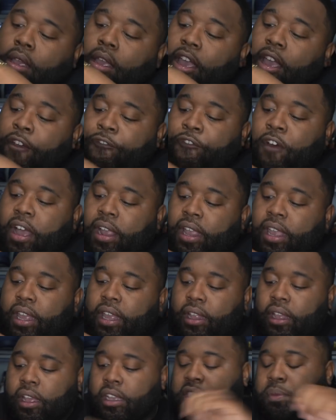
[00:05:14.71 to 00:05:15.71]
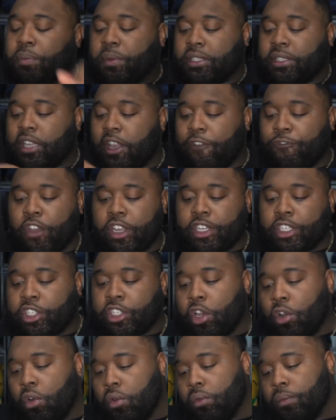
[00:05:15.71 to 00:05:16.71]
if I get a specific
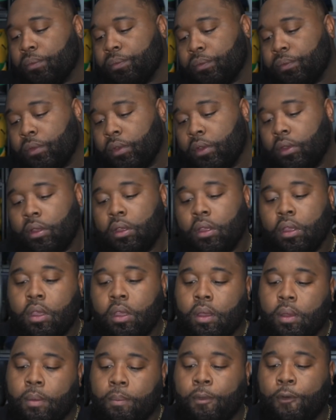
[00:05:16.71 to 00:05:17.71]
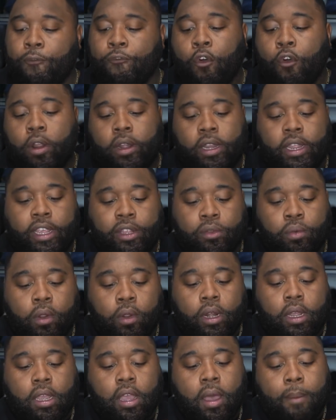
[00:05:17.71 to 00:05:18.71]
shoe before these were
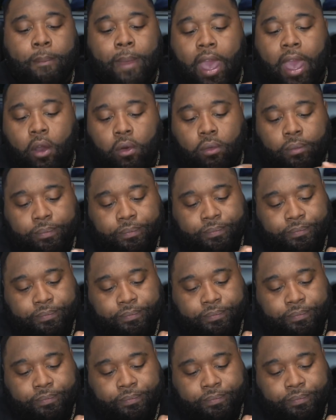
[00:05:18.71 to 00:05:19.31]
to come out,